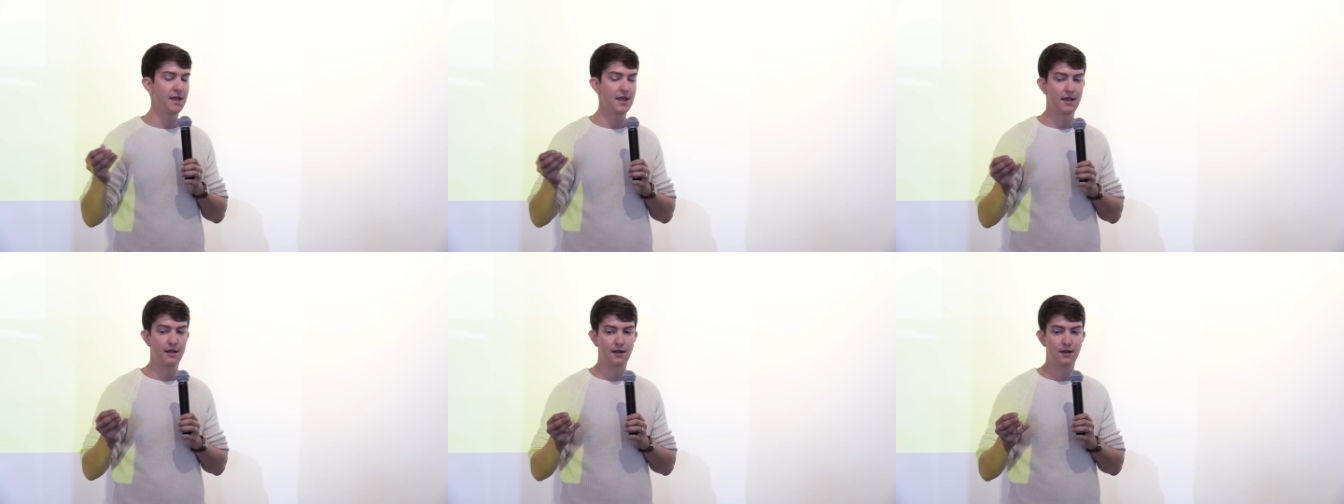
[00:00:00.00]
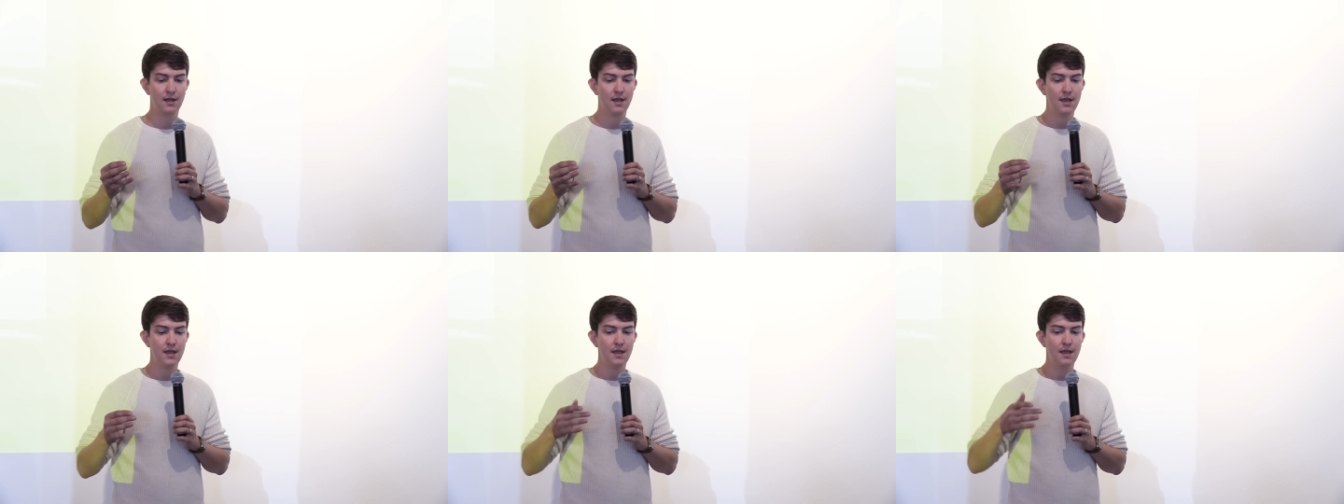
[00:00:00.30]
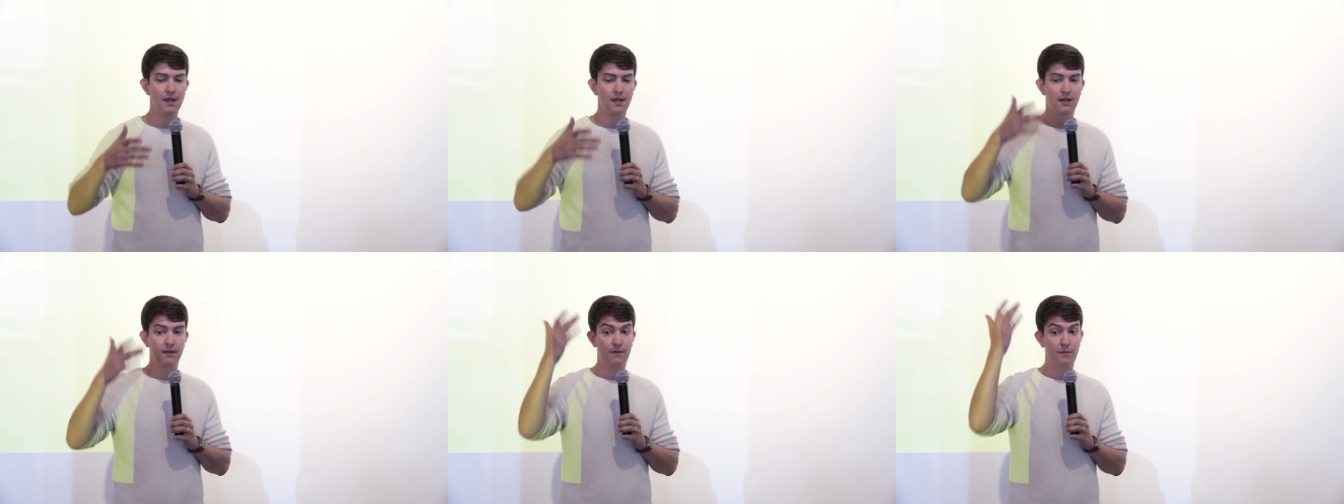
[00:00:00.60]
And
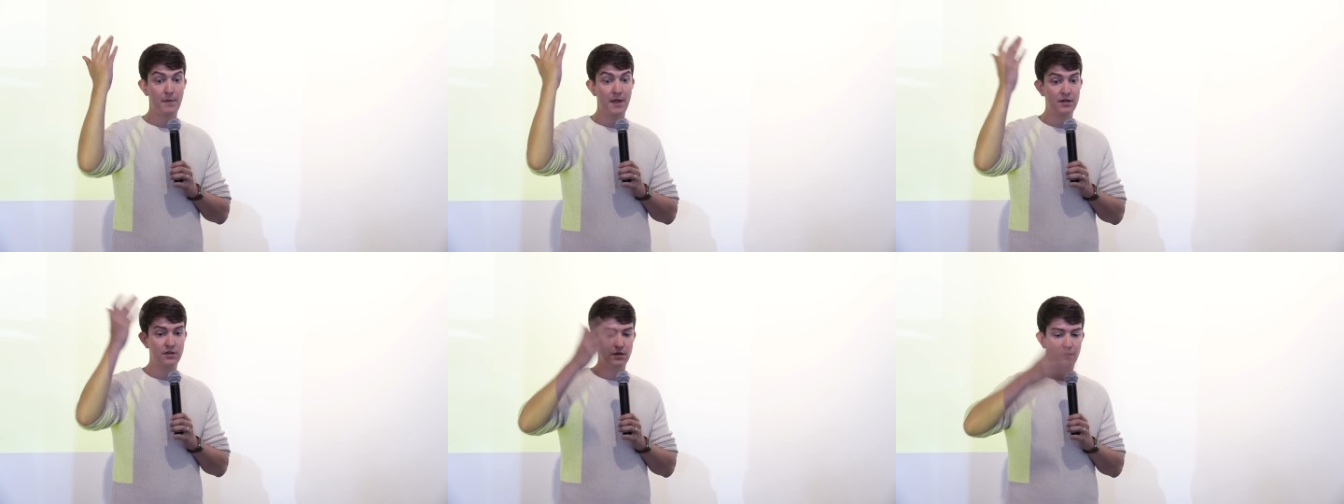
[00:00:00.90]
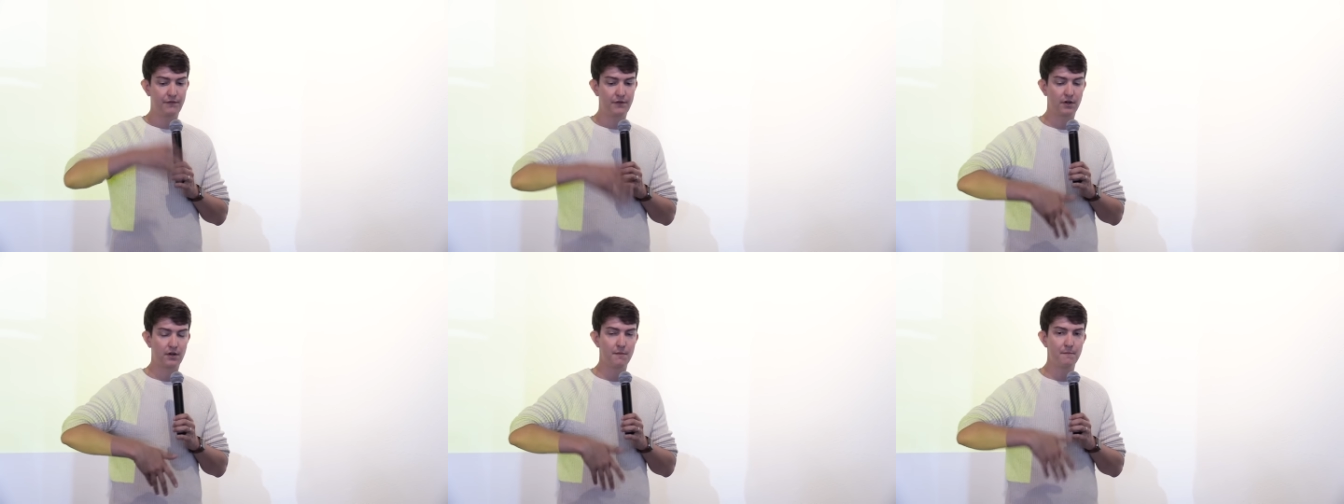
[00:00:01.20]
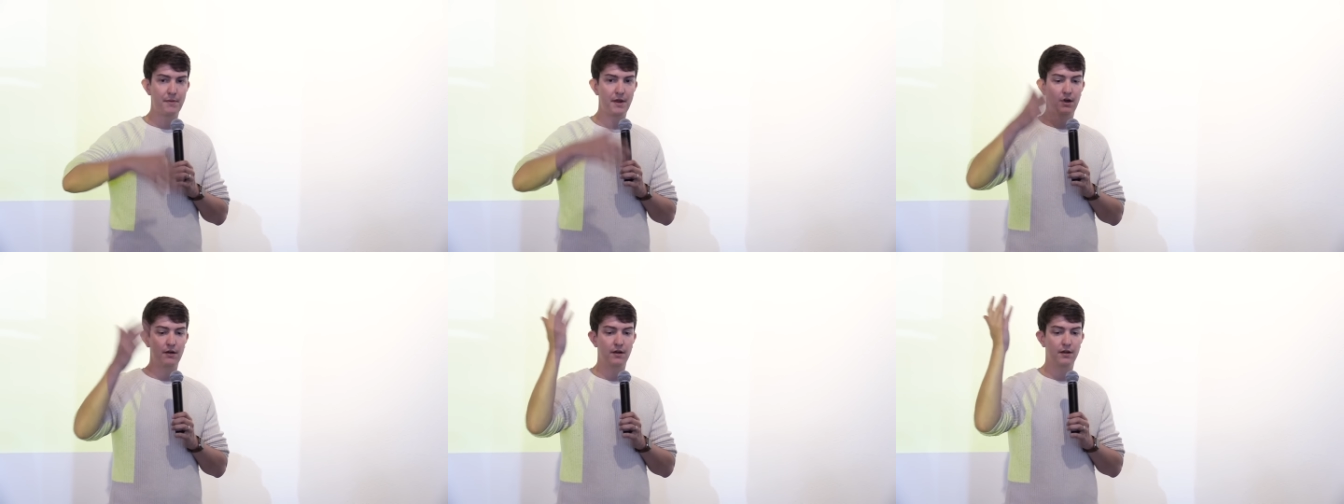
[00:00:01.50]
especially if you're
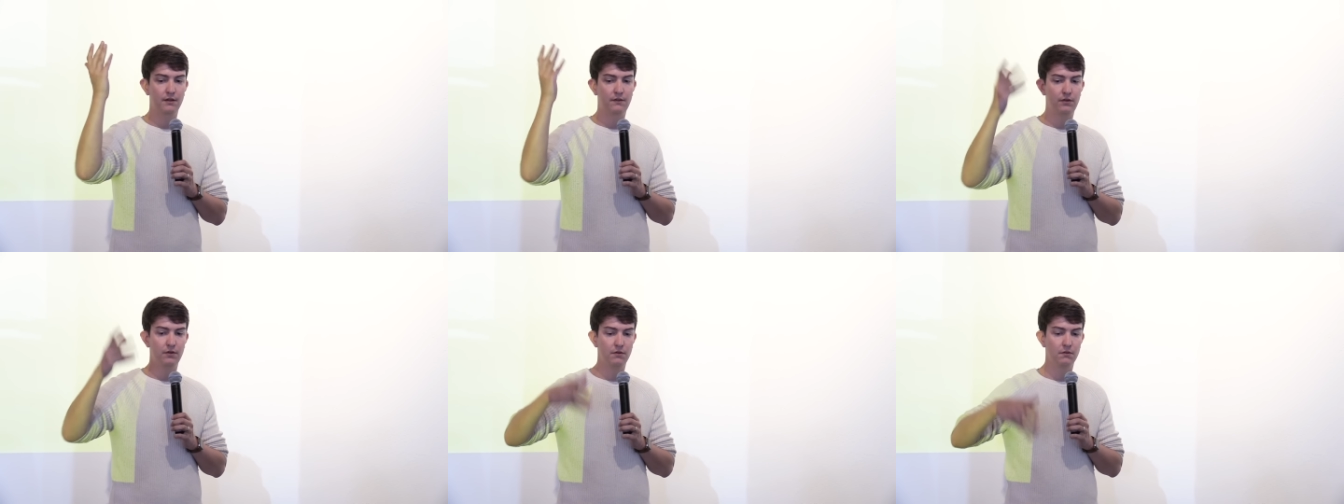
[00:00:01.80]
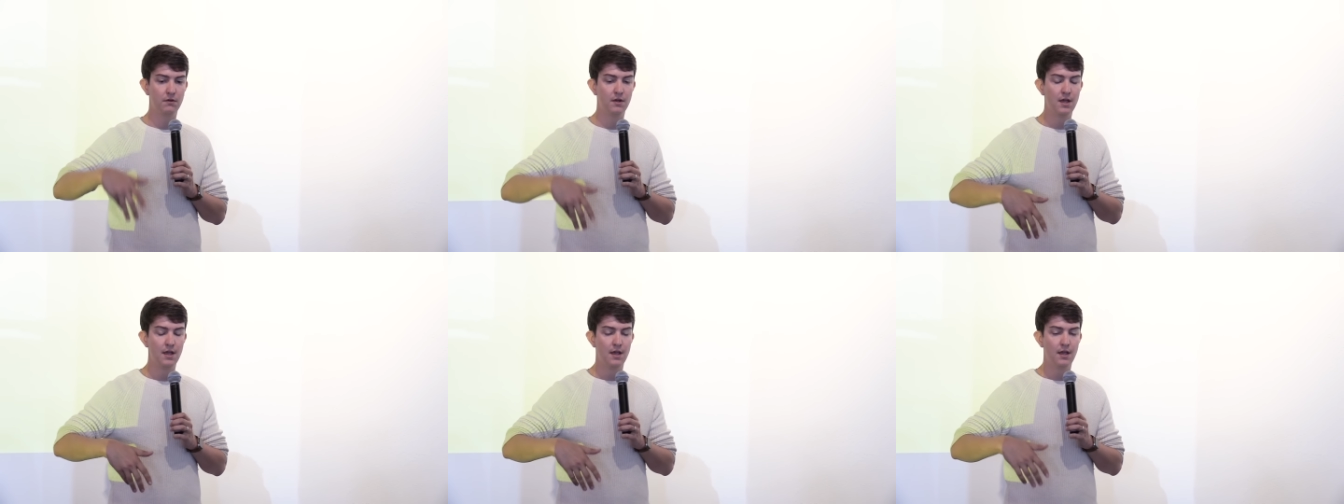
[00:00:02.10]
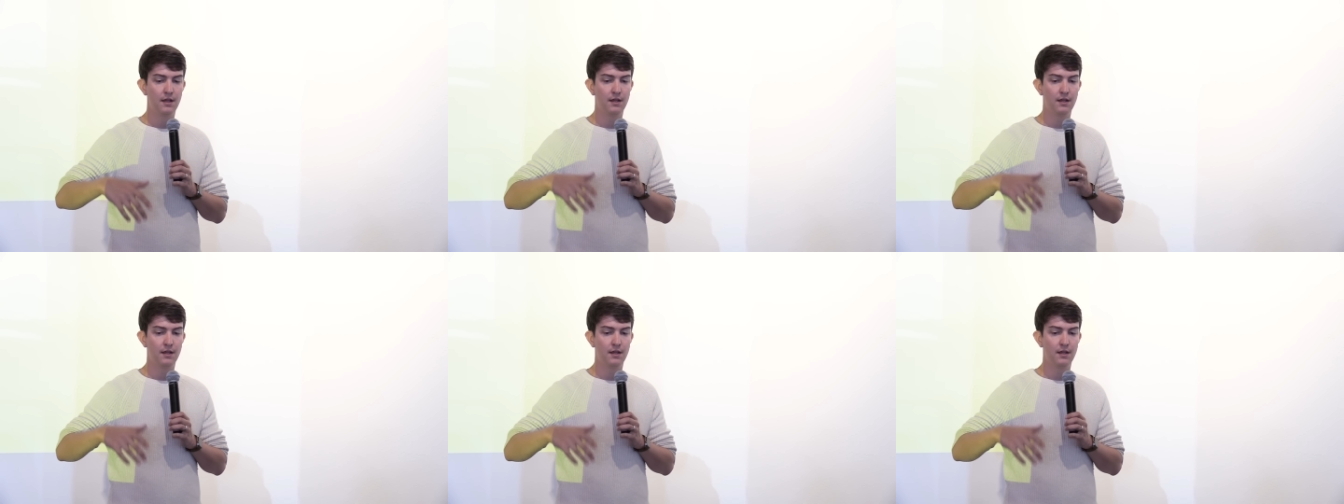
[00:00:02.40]
comparing to,